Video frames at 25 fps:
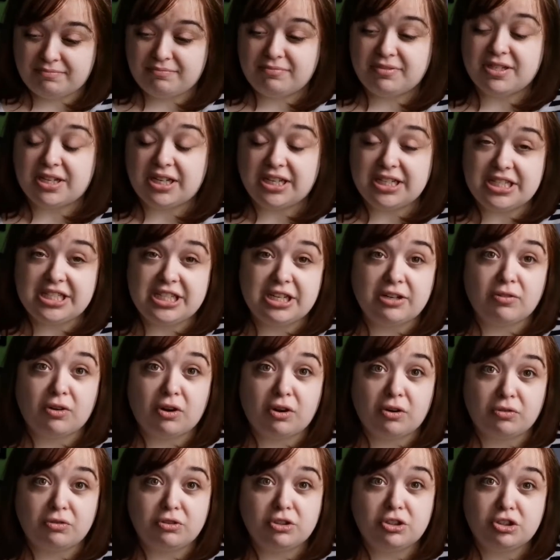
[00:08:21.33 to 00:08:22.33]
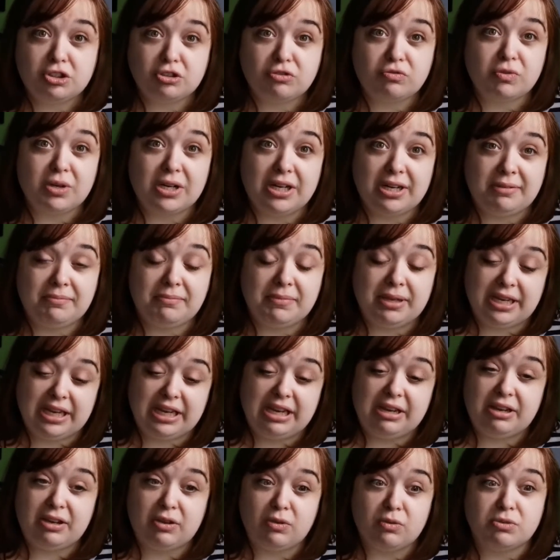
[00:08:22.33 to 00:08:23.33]
size zero should really mean
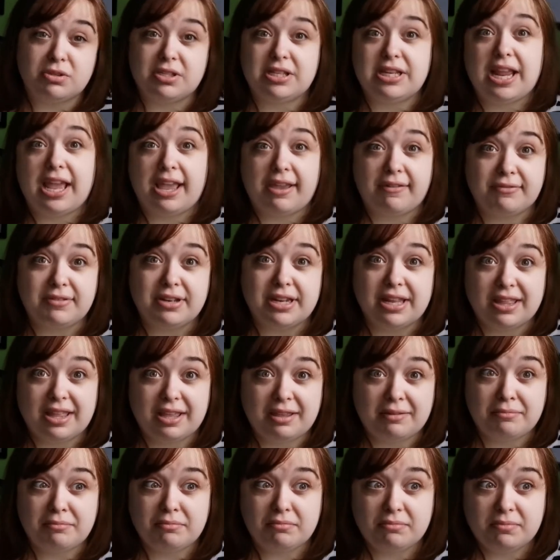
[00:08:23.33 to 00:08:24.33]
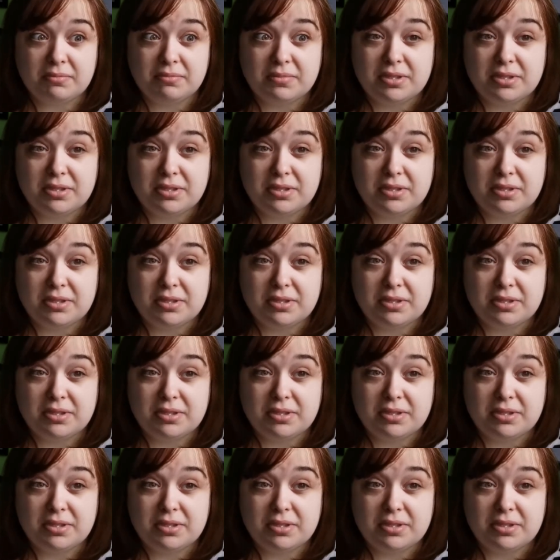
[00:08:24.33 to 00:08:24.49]
equals death to them.